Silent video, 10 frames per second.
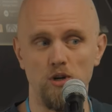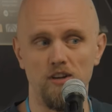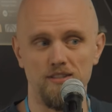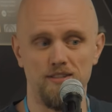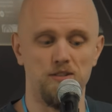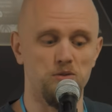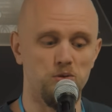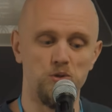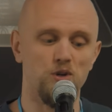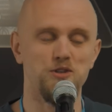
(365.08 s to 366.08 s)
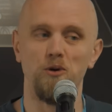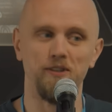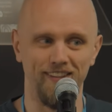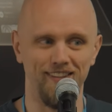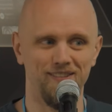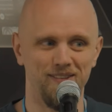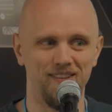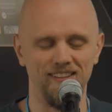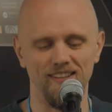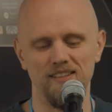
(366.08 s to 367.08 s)
drugs all day.
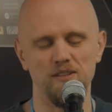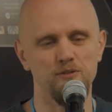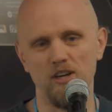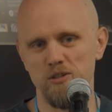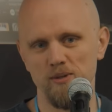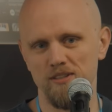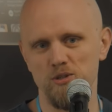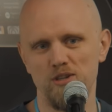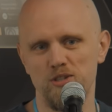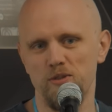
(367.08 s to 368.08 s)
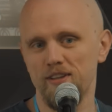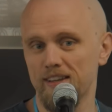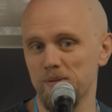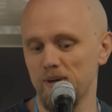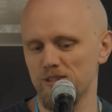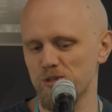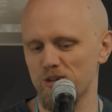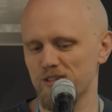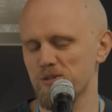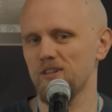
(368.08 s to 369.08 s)
And if you're not doing the drugs, you're thinking about the
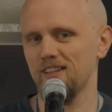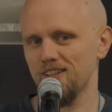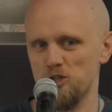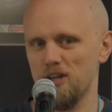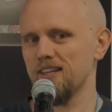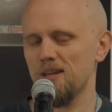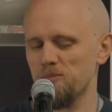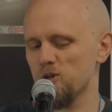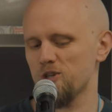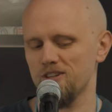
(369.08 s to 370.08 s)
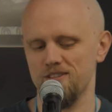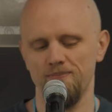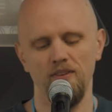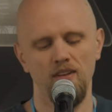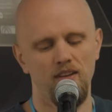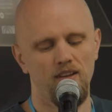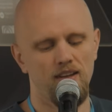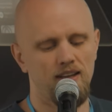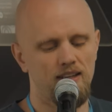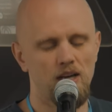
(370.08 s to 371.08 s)
drugs or like trying to get more drugs.
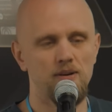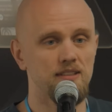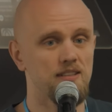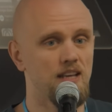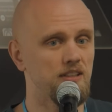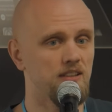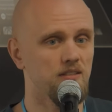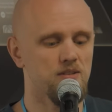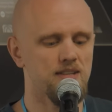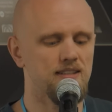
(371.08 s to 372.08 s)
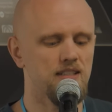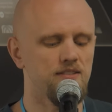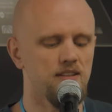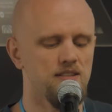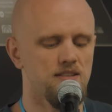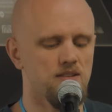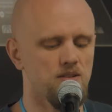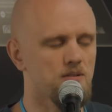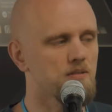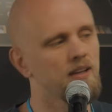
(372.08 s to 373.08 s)
And now I didn't have any of those activities,
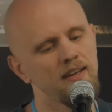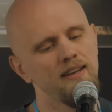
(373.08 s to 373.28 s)
so